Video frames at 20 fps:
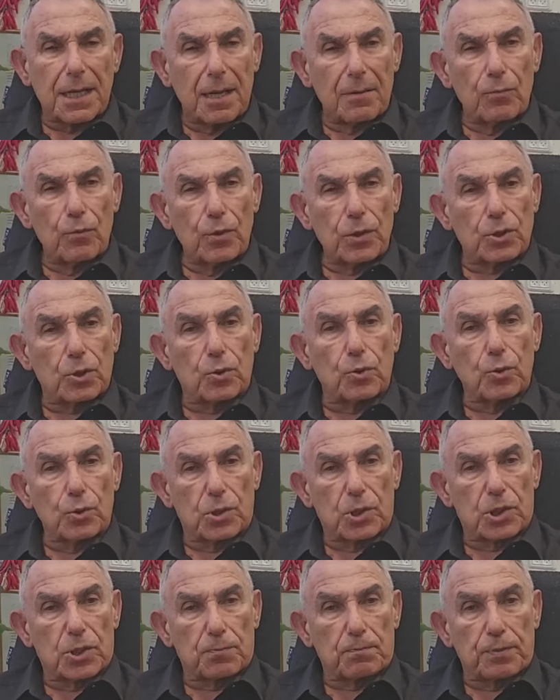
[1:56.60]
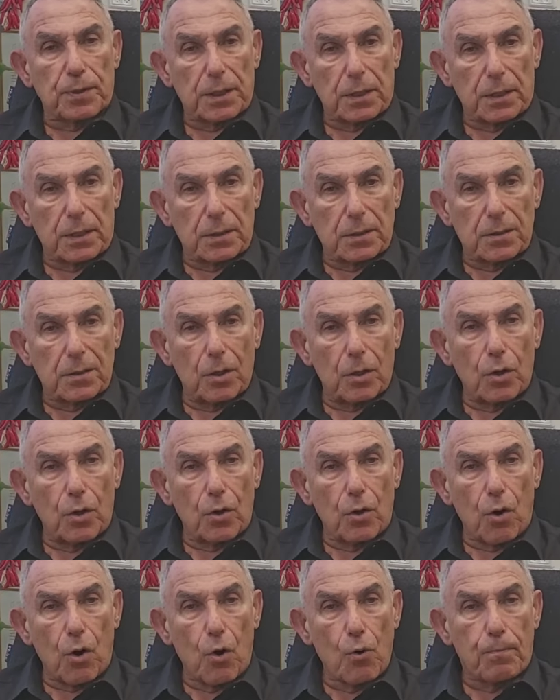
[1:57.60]
come with good spirit,
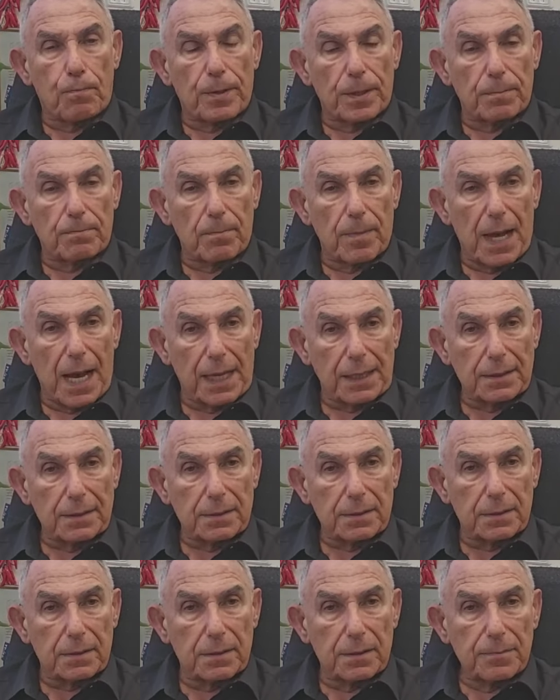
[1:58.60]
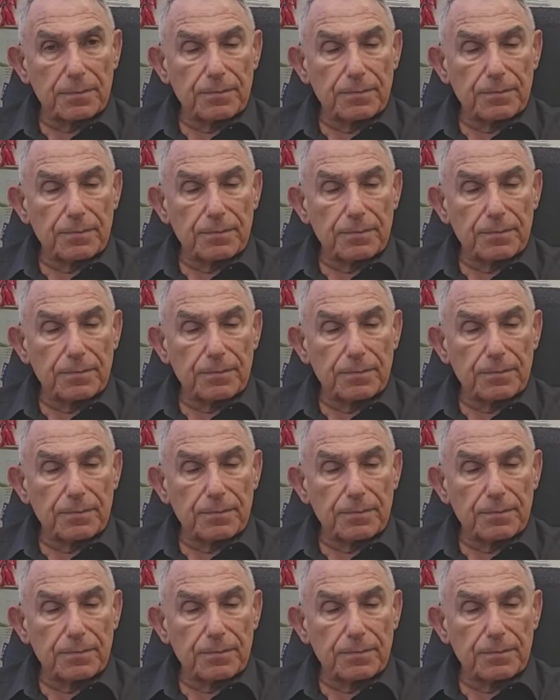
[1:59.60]
open mind,